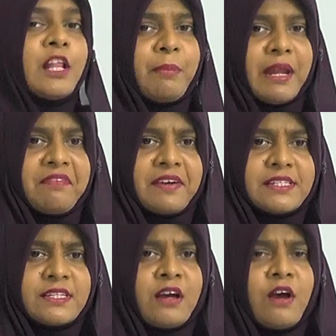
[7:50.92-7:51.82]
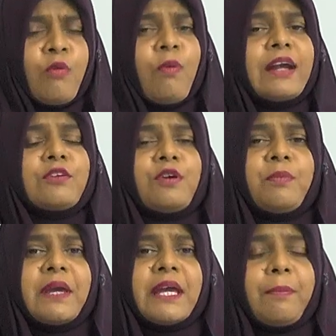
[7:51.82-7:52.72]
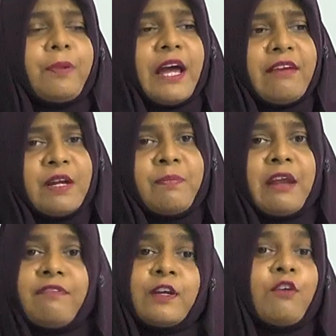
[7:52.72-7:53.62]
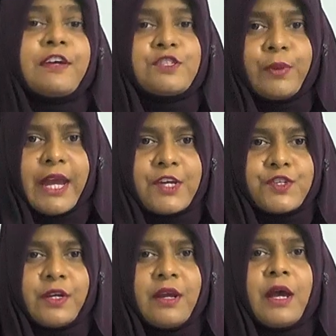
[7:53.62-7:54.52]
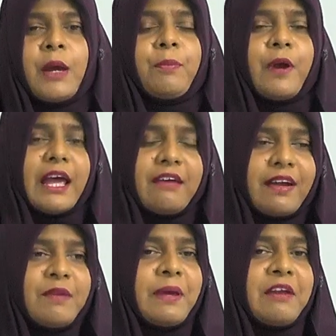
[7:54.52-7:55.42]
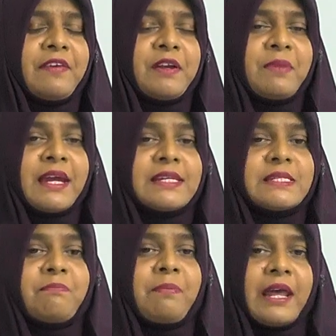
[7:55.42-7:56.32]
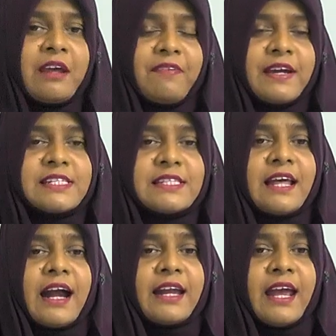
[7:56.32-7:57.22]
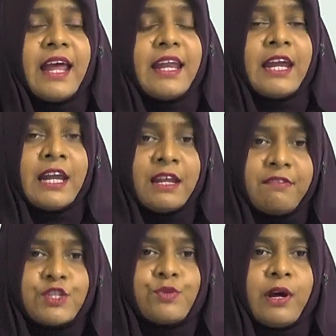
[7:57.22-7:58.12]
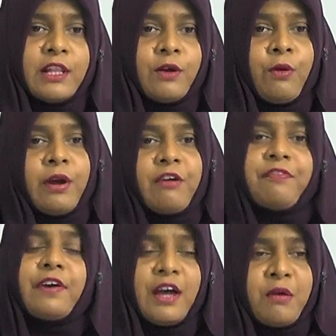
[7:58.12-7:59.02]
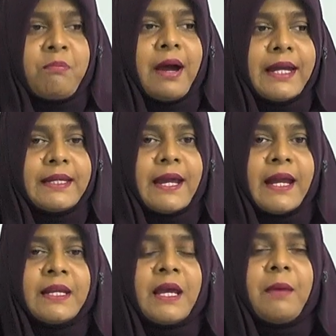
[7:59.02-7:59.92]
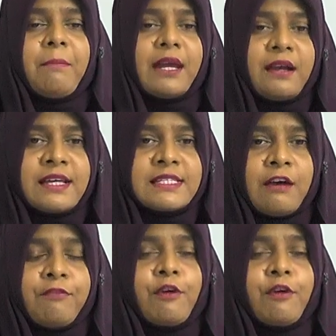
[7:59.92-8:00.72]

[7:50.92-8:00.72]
benefits. What could be a private benefit of education? Private benefit means benefits that an individual or a firm might get because of